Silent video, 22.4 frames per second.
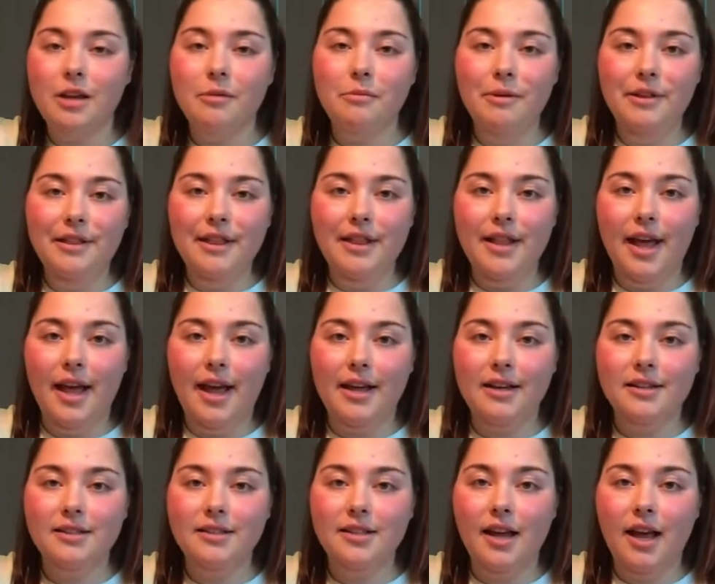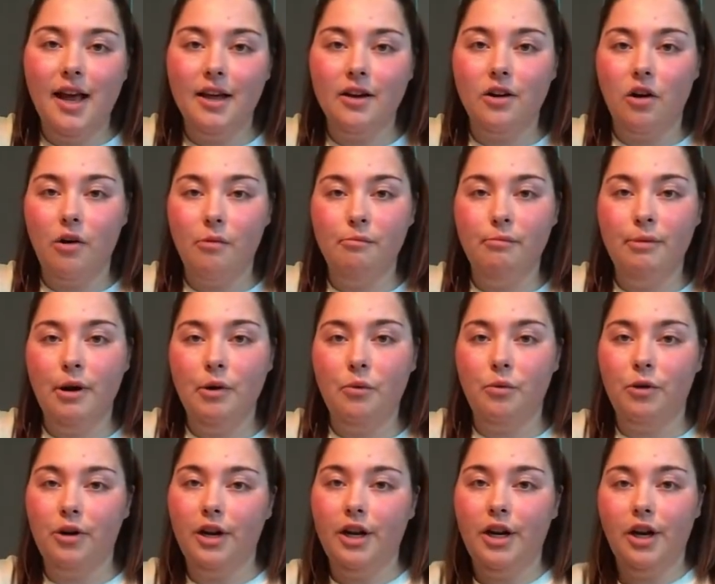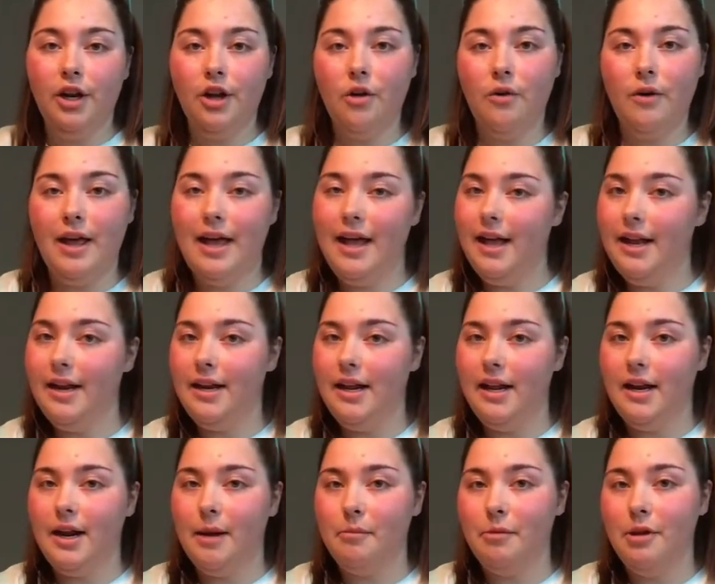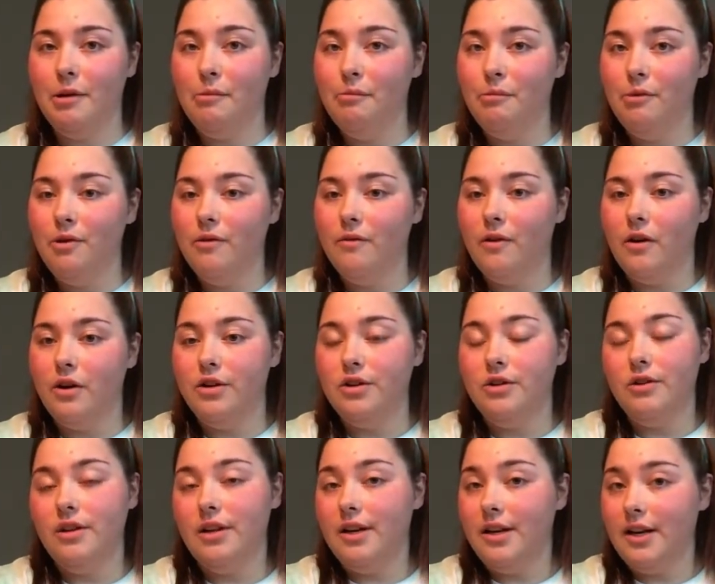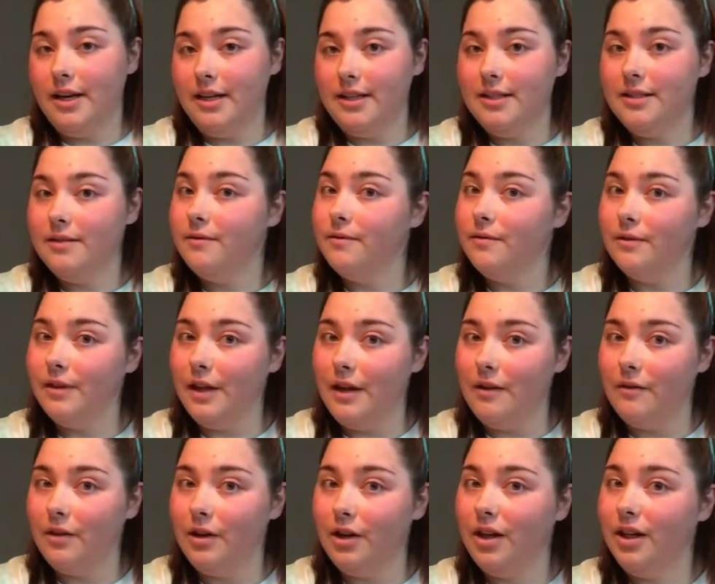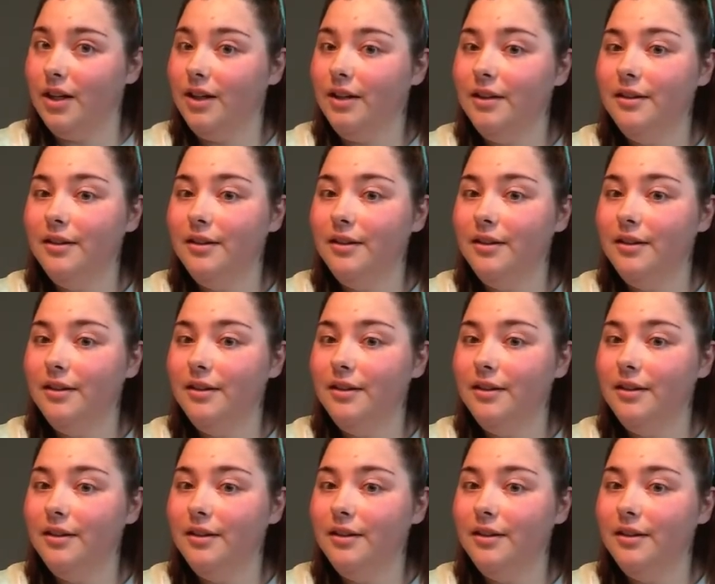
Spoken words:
in that at all. But we're going to go ahead and I'm going to move on to the next flavor.